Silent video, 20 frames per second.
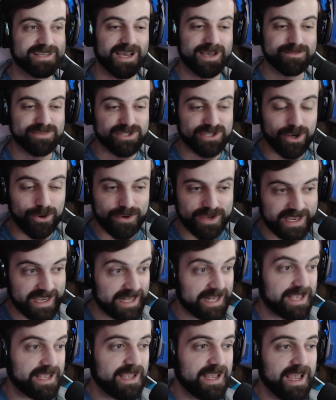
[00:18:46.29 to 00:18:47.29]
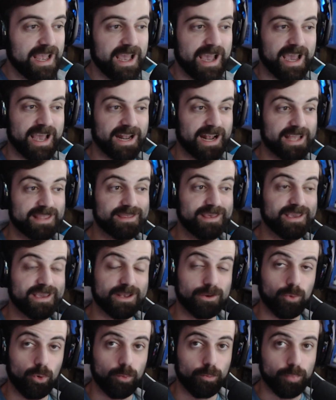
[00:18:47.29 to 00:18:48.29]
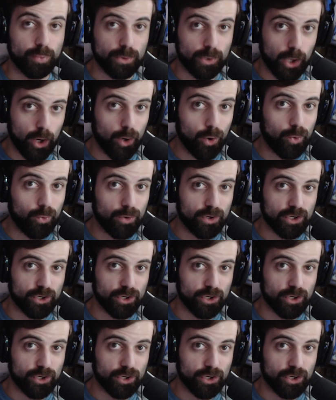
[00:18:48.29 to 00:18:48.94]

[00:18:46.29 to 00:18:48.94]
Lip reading: I'm so giddy, and I think it will blow